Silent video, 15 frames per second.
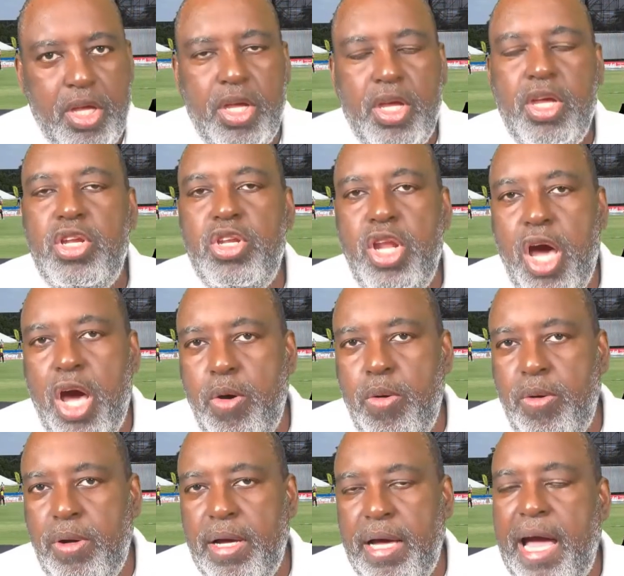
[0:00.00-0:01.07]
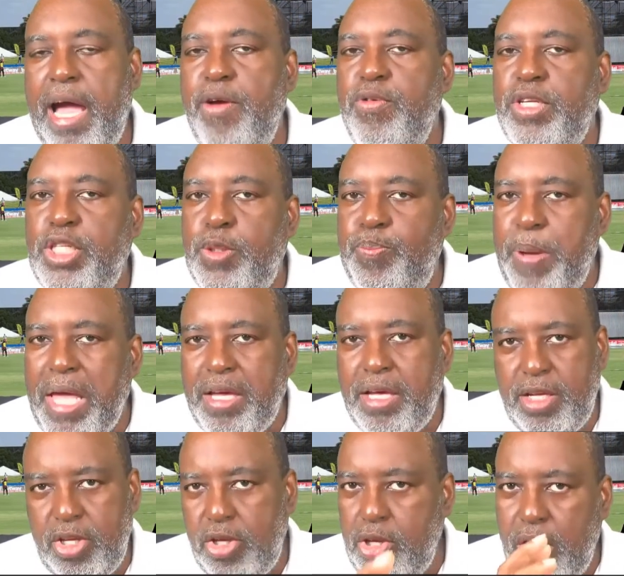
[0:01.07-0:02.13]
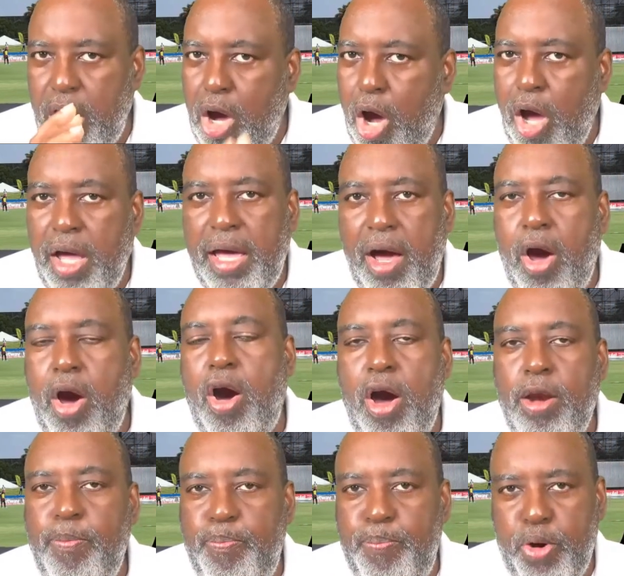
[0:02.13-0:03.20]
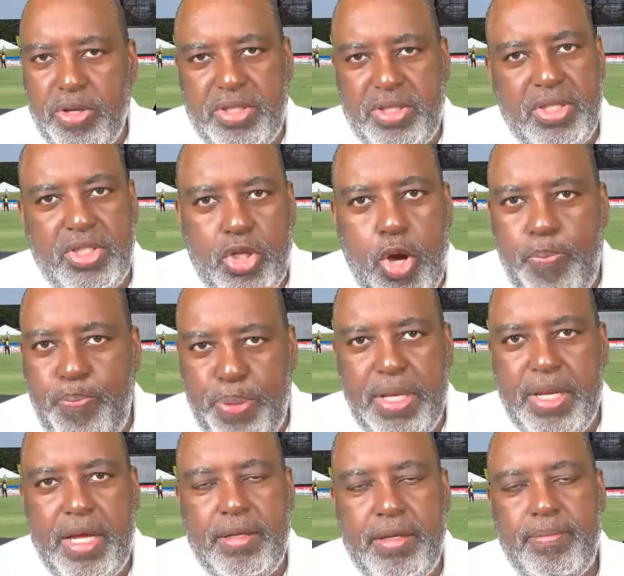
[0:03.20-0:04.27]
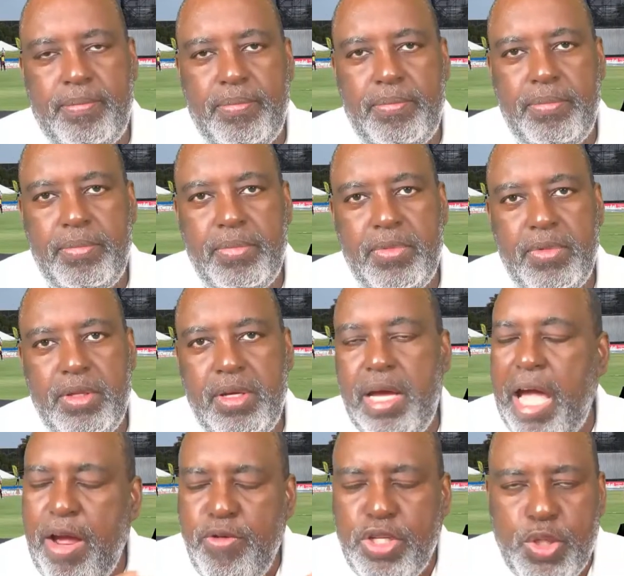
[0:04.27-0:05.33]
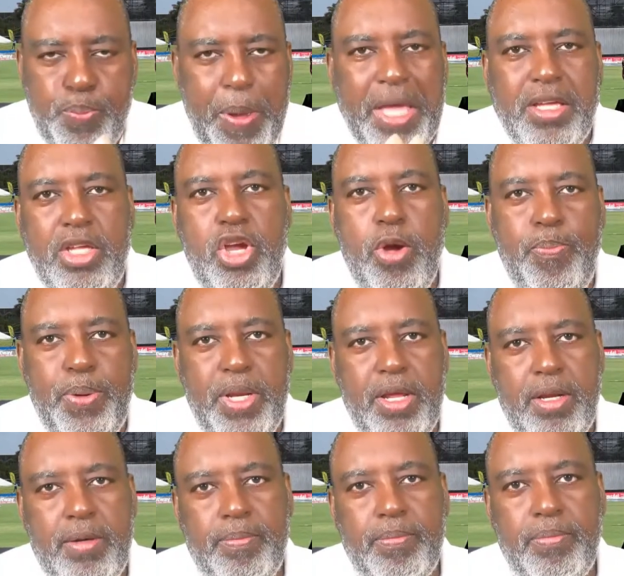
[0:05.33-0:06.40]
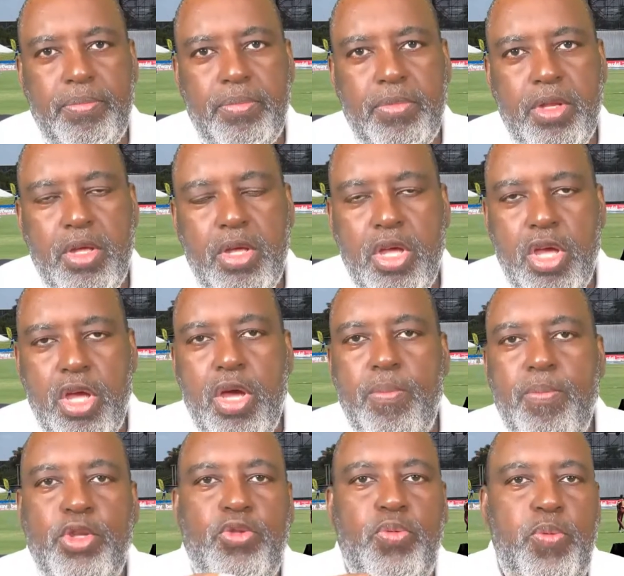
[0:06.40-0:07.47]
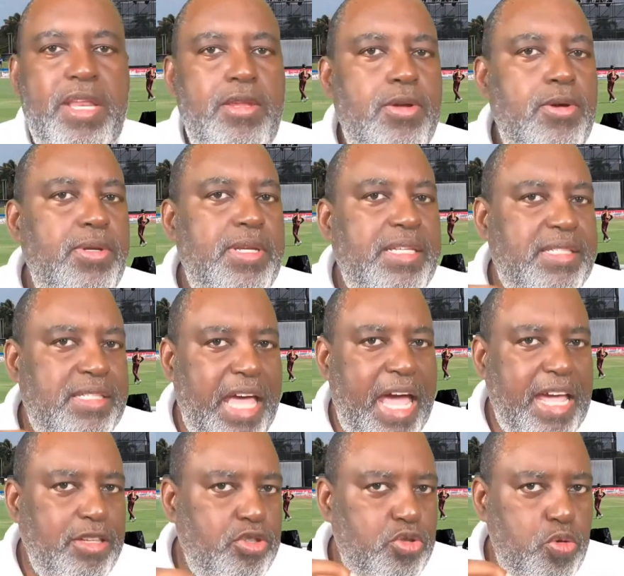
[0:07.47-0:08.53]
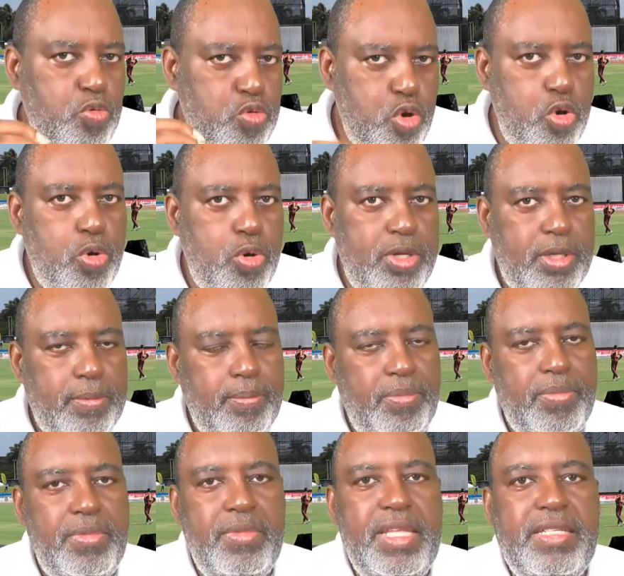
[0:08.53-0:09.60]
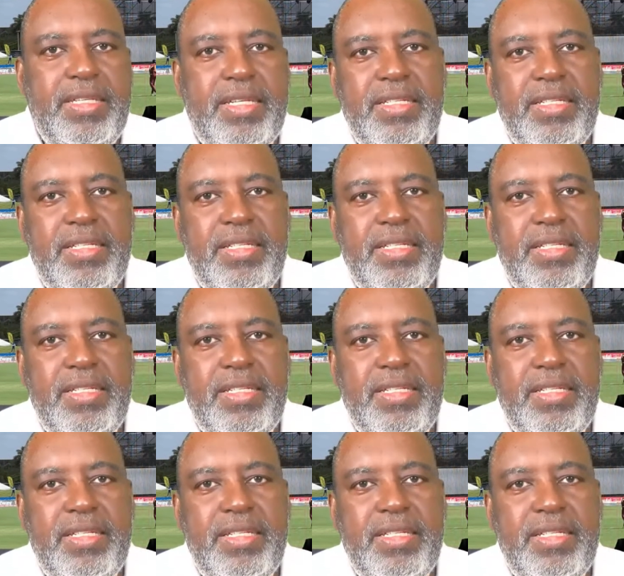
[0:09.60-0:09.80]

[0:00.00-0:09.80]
Now, I respect all persons' opinion. I respect your opinion. But when you decide to rule, this is